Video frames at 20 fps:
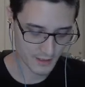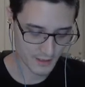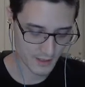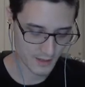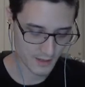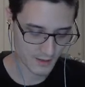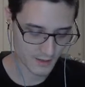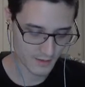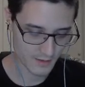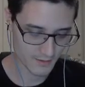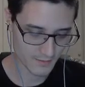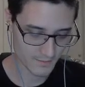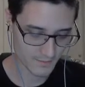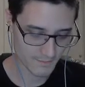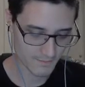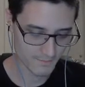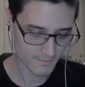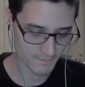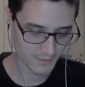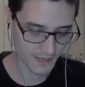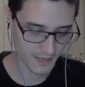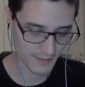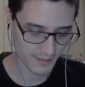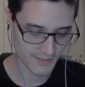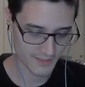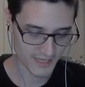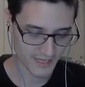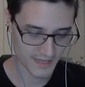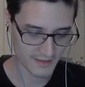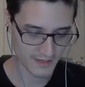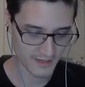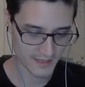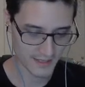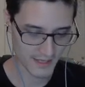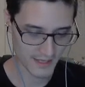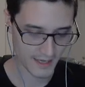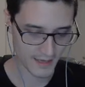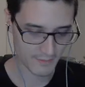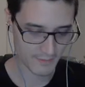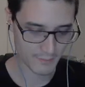I'm sad that I
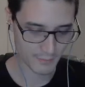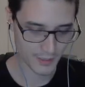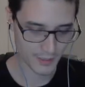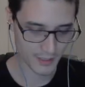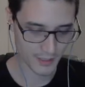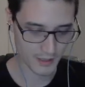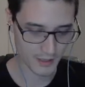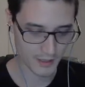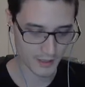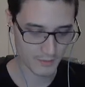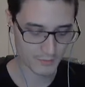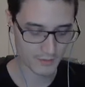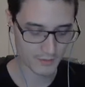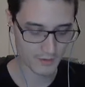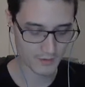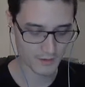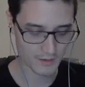can't pick up